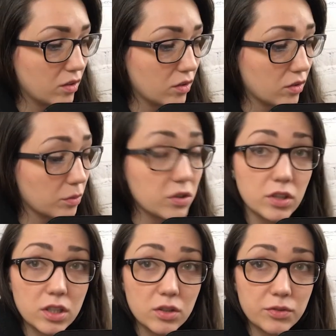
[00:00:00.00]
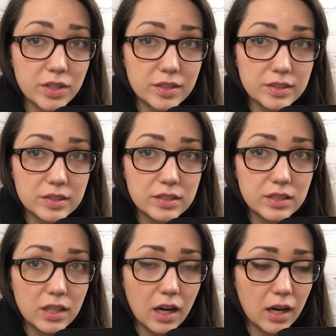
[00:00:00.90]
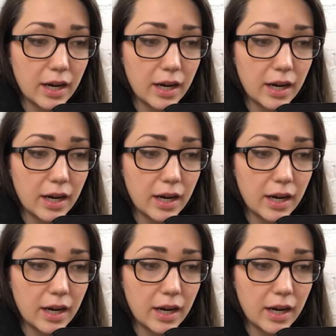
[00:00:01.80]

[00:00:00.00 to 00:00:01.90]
So, what you are going to do first? Uh,